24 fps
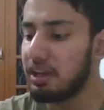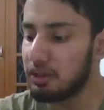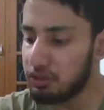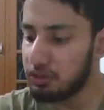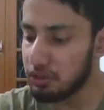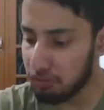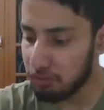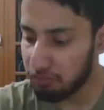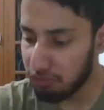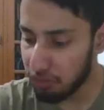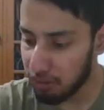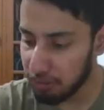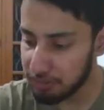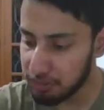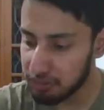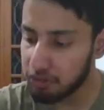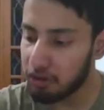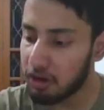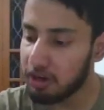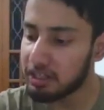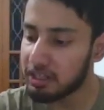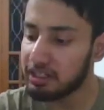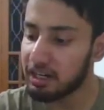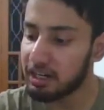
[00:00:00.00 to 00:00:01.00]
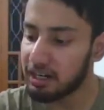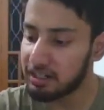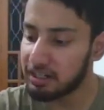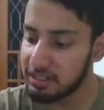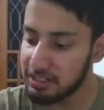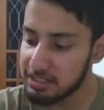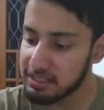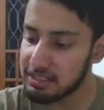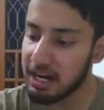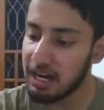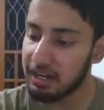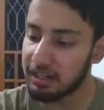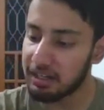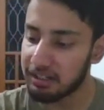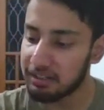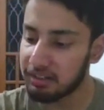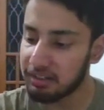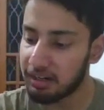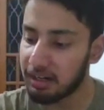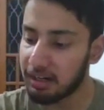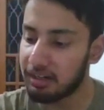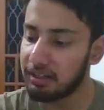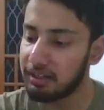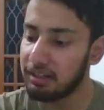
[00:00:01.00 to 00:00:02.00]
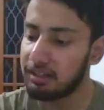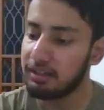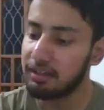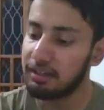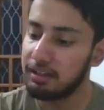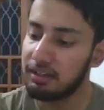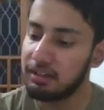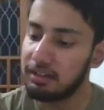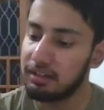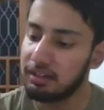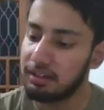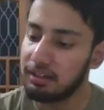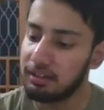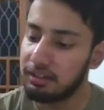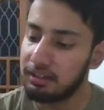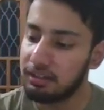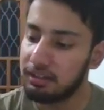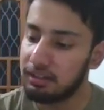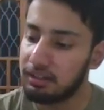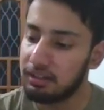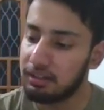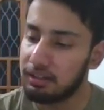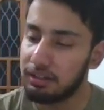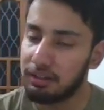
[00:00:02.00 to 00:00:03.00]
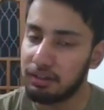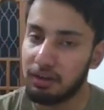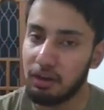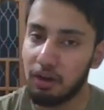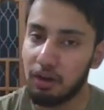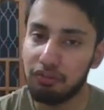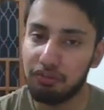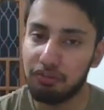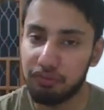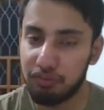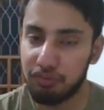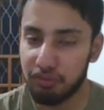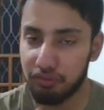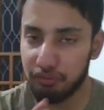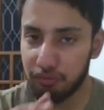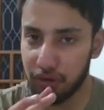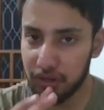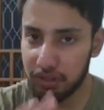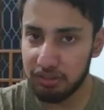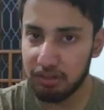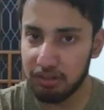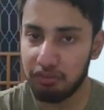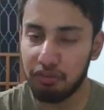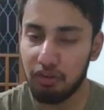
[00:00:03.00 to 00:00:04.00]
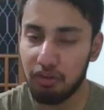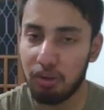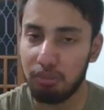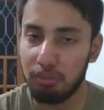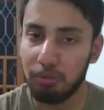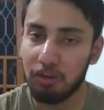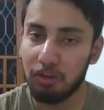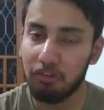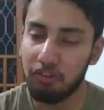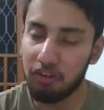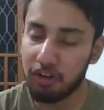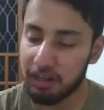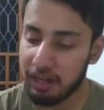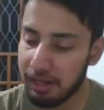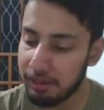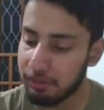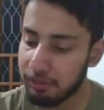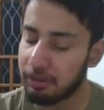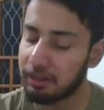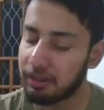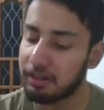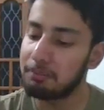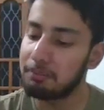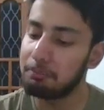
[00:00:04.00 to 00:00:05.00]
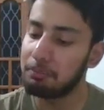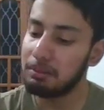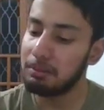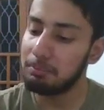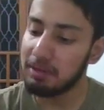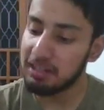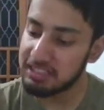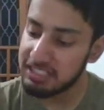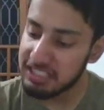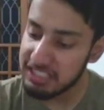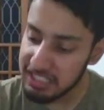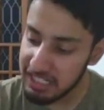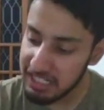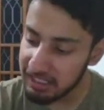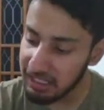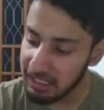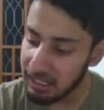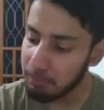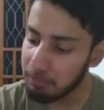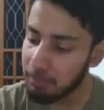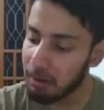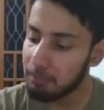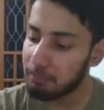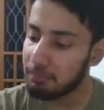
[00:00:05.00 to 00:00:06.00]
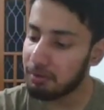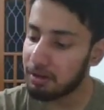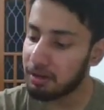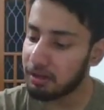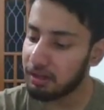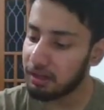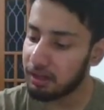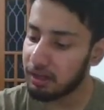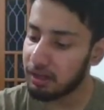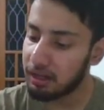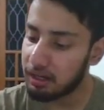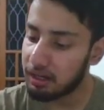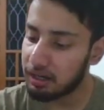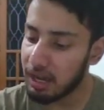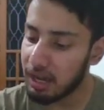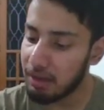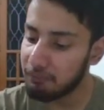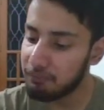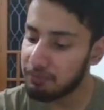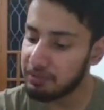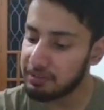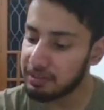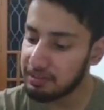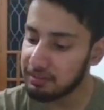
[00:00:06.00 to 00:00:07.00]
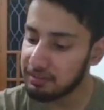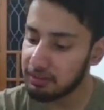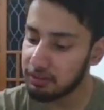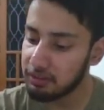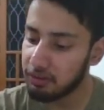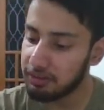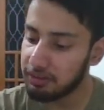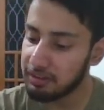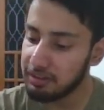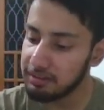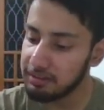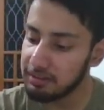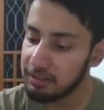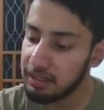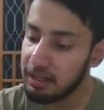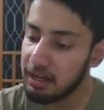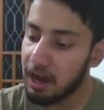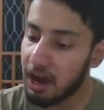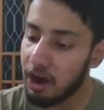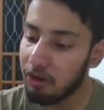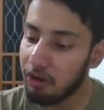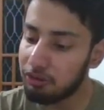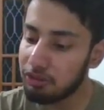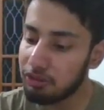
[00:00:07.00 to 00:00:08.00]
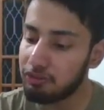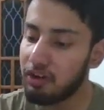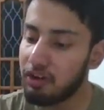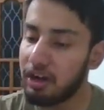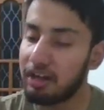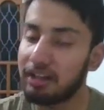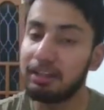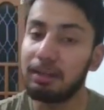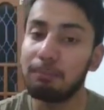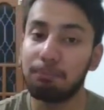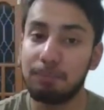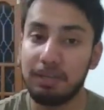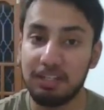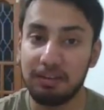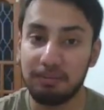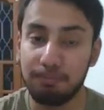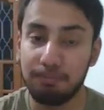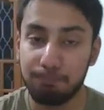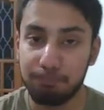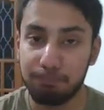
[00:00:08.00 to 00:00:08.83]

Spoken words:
You have also got an understanding, right, of what is the formula for calculating P, but still I'm emphasizing on this, how to find the P.